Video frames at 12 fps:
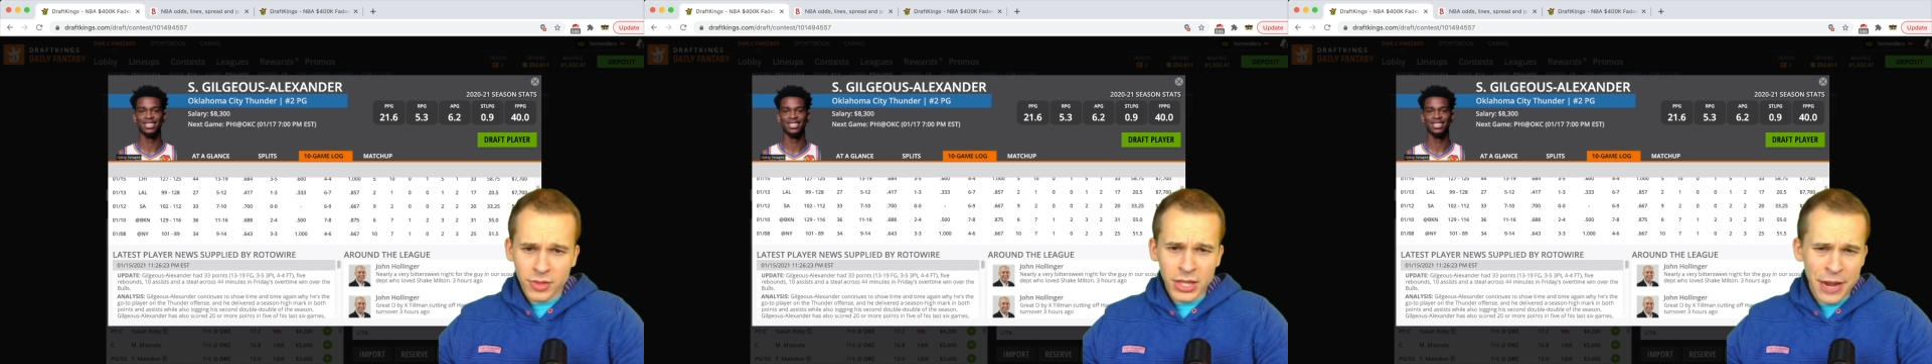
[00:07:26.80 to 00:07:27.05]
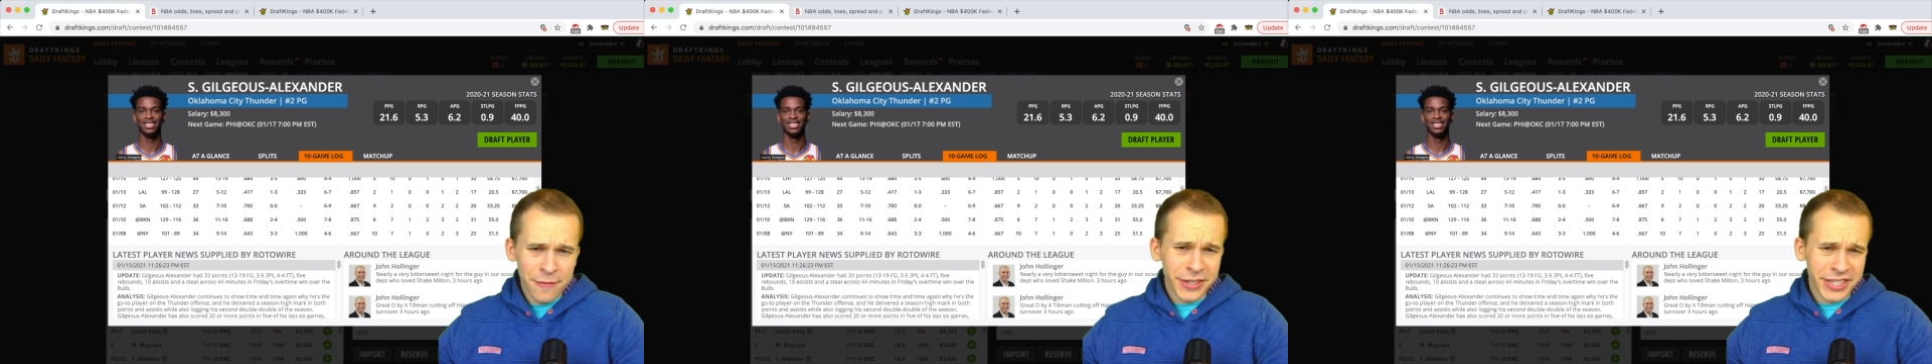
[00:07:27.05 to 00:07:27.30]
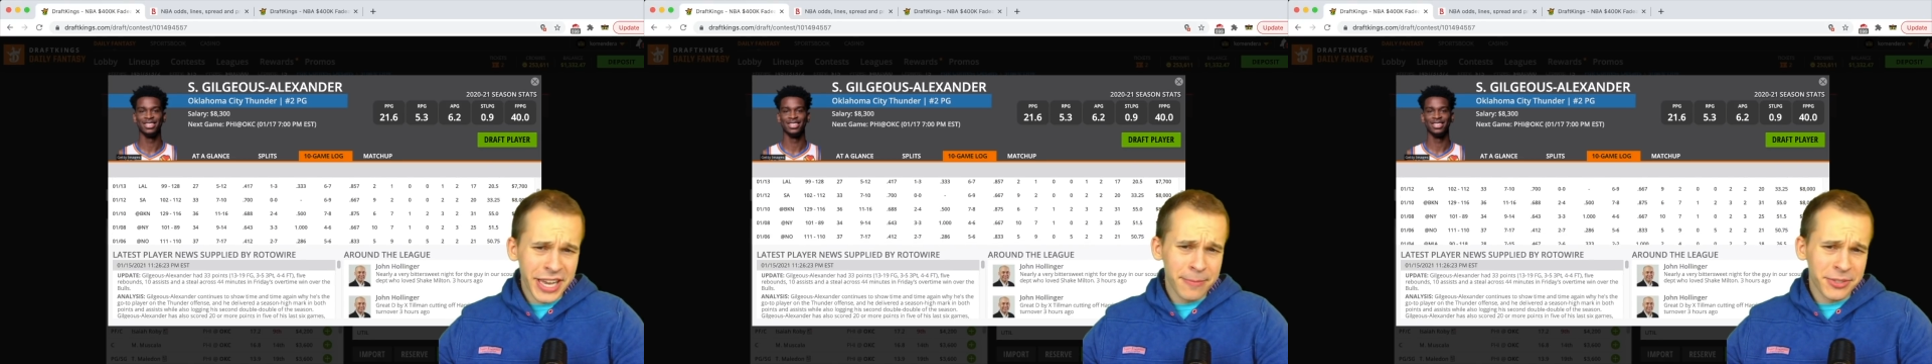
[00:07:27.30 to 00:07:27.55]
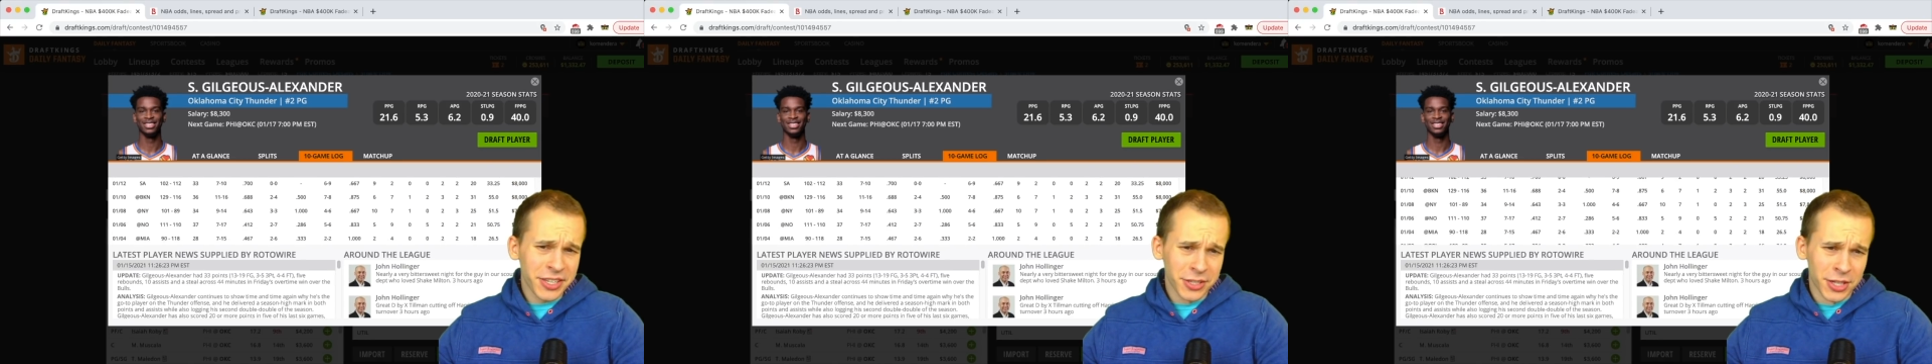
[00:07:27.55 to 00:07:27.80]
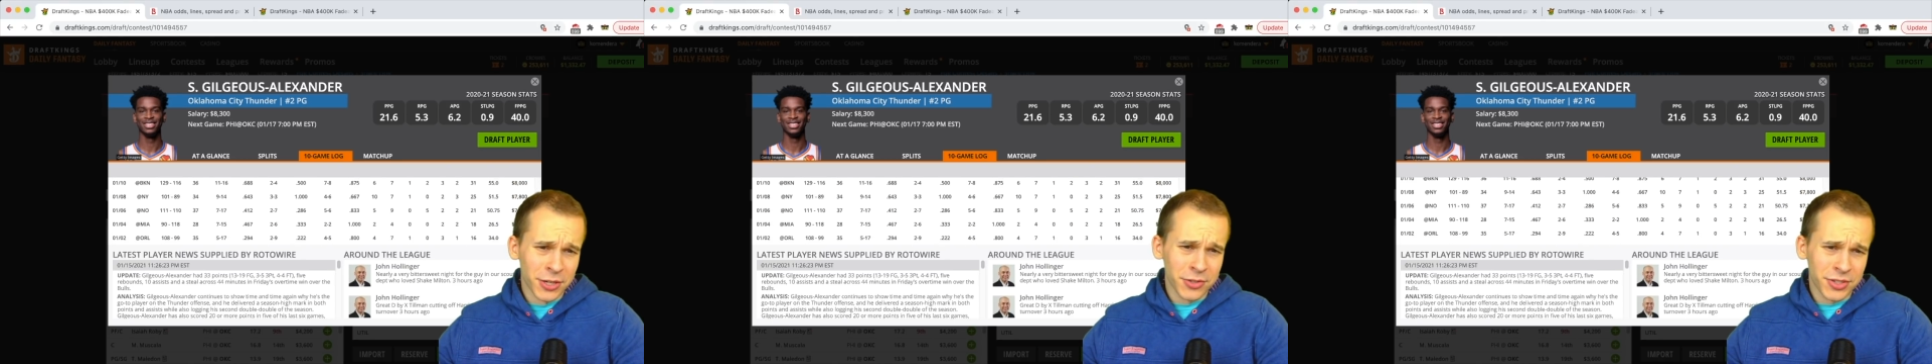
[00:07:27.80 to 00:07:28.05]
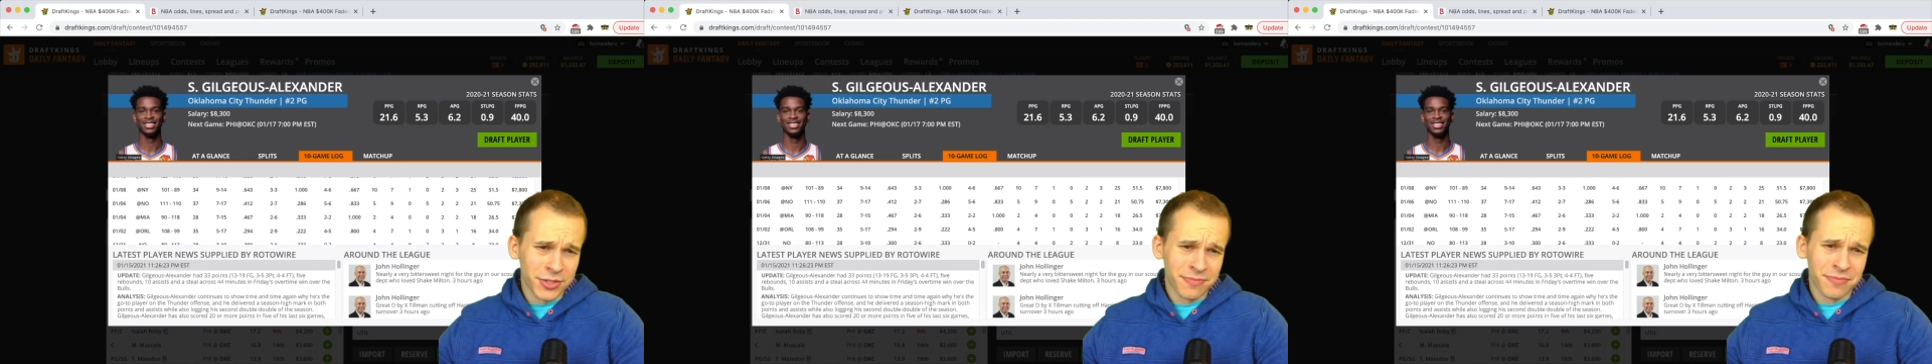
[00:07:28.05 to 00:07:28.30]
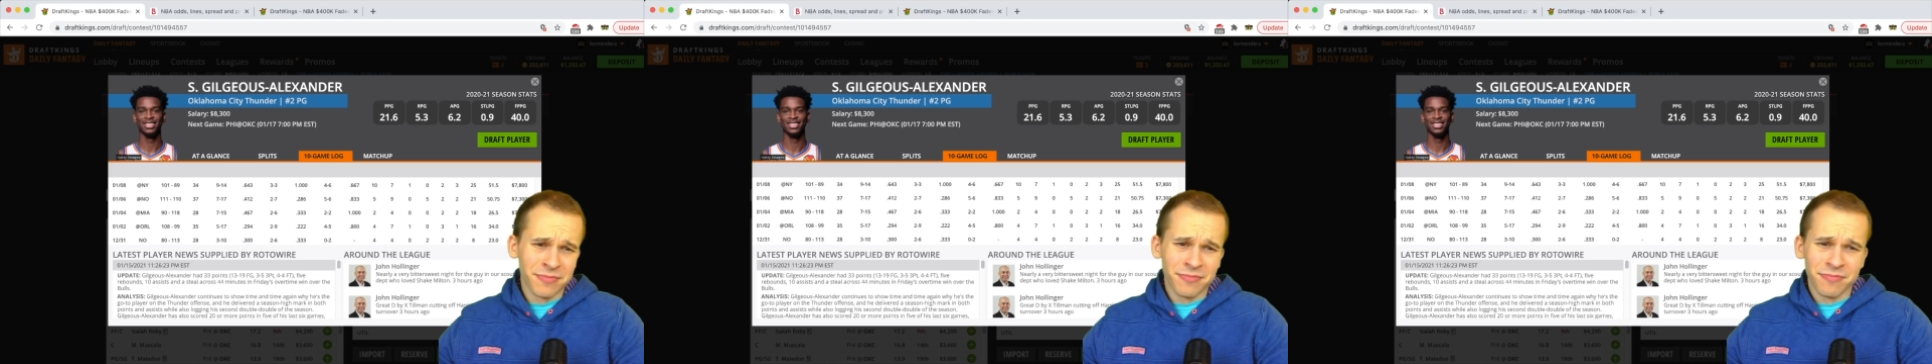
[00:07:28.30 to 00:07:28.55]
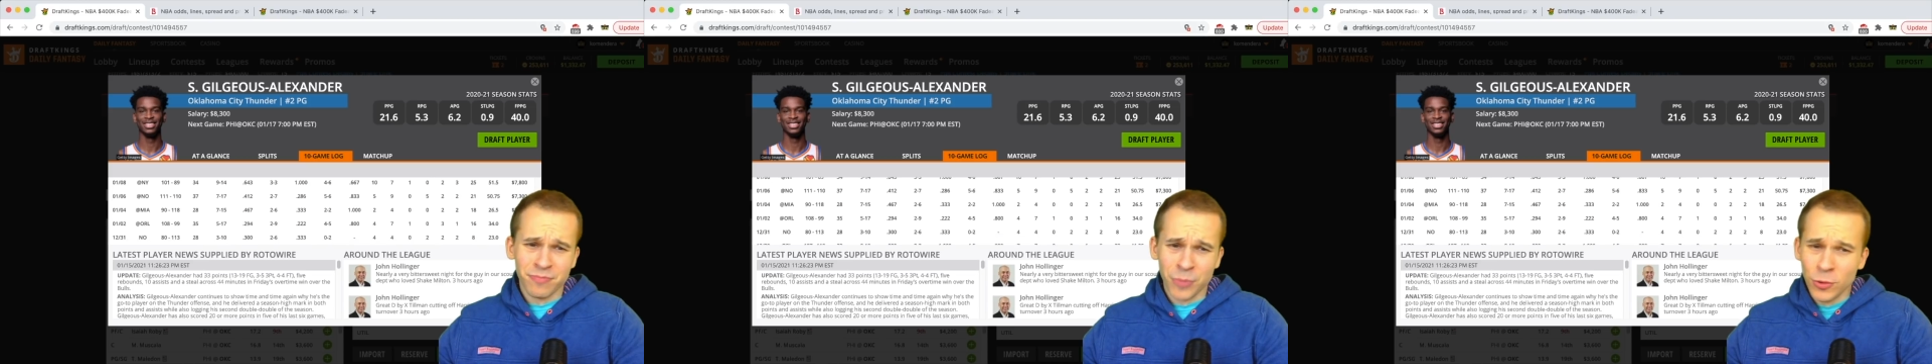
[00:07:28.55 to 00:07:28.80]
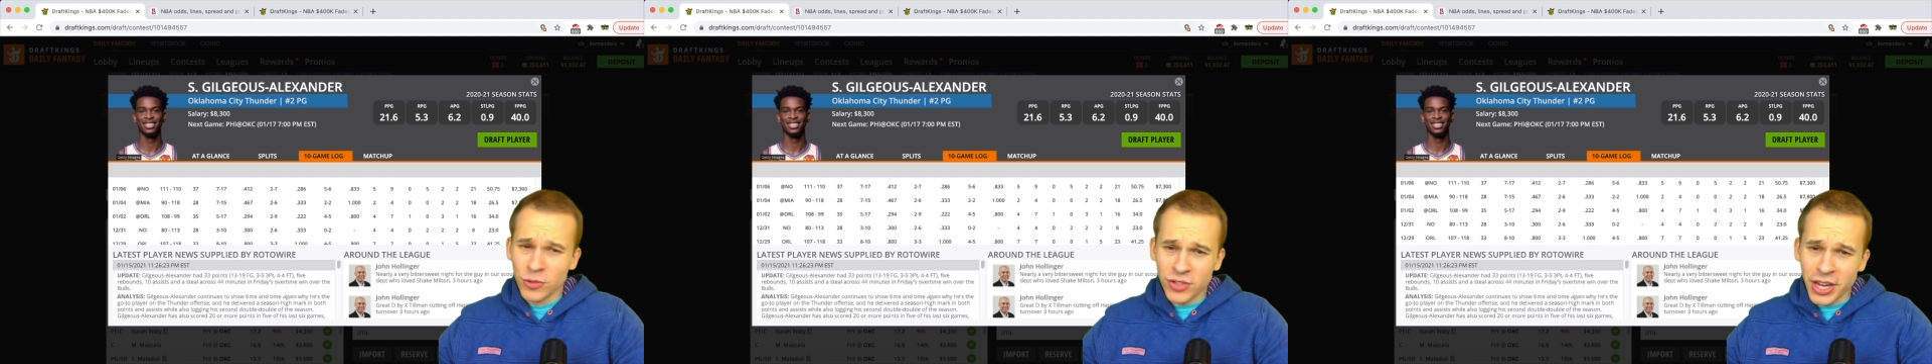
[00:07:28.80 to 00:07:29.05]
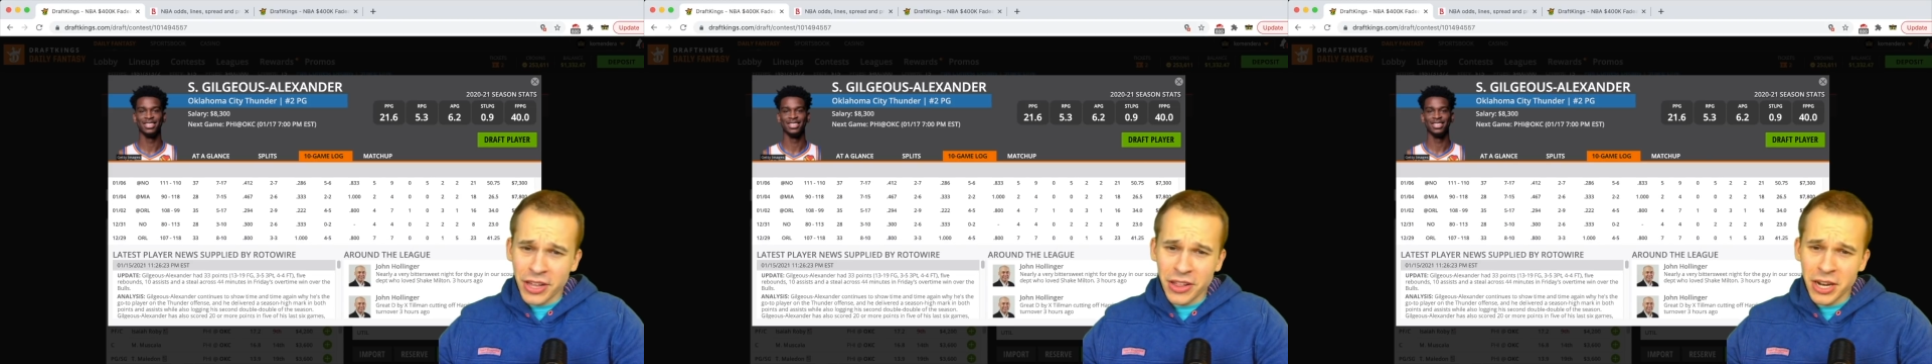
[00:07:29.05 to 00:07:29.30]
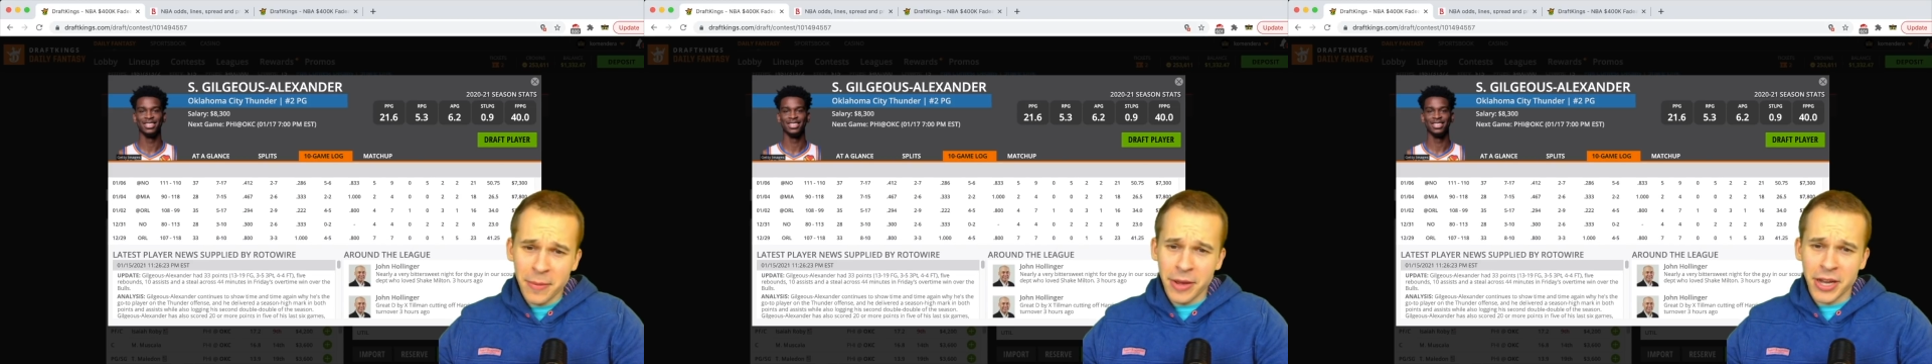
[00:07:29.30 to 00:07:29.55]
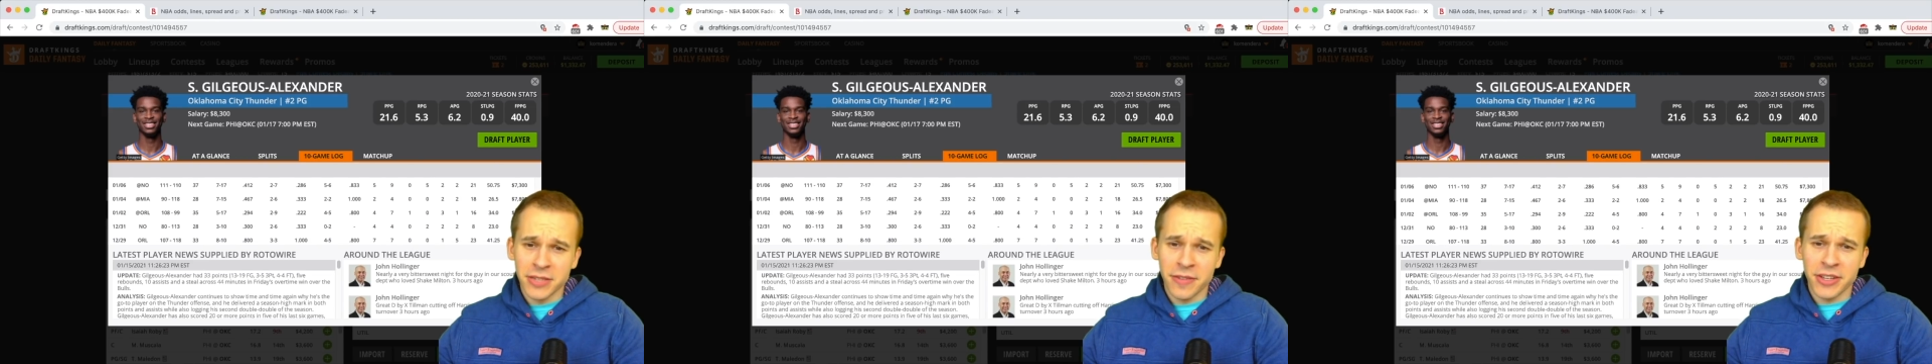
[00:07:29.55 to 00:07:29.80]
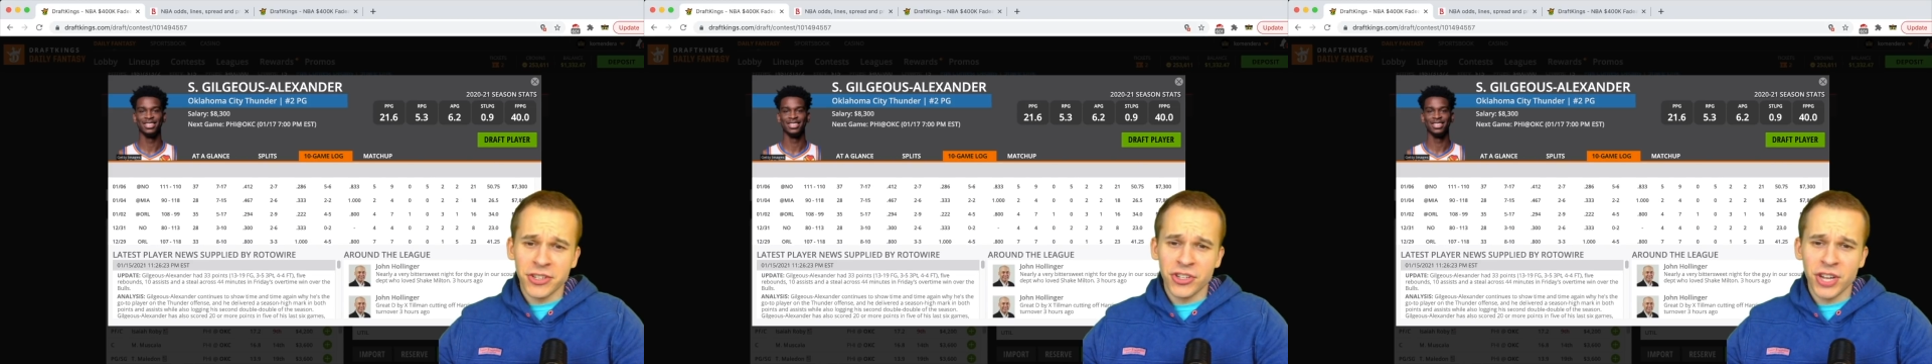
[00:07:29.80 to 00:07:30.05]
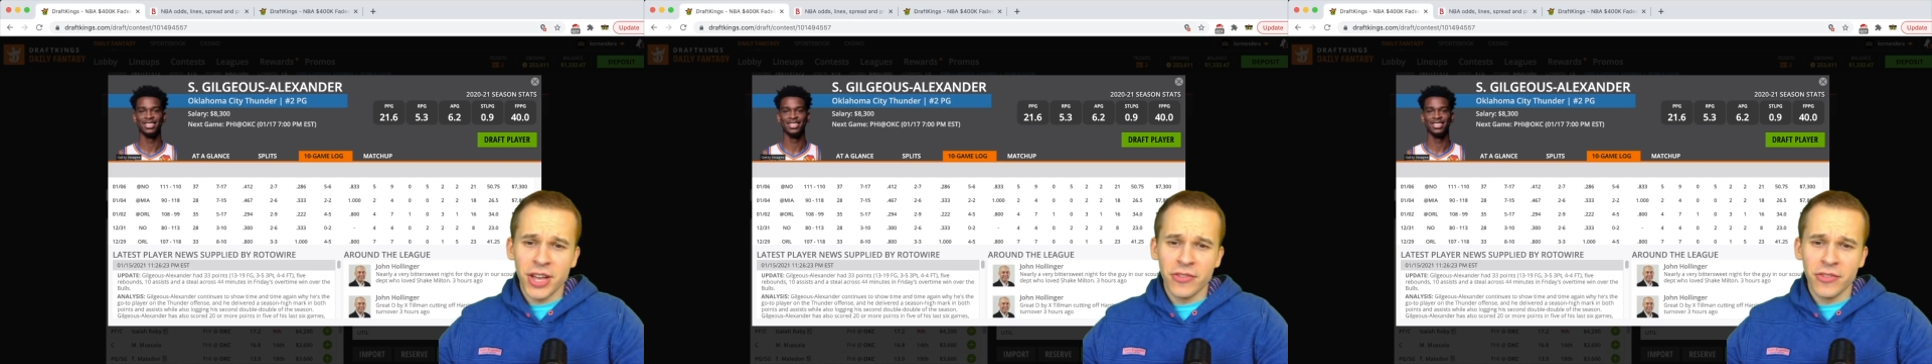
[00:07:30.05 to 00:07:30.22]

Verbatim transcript: If this game stays close, most likely because of SGA.